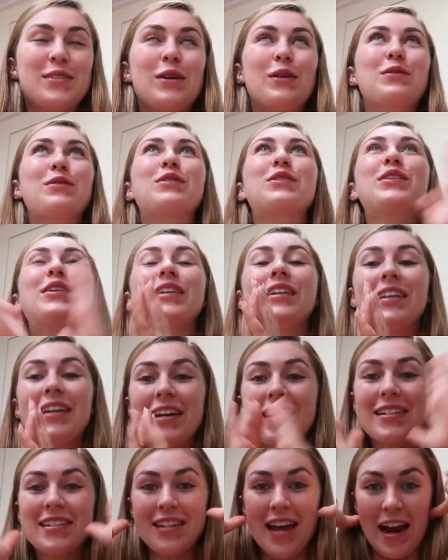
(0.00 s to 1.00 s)
So I'm
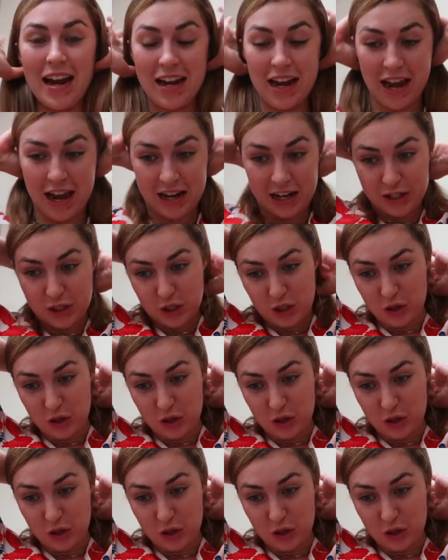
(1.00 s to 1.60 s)
really excited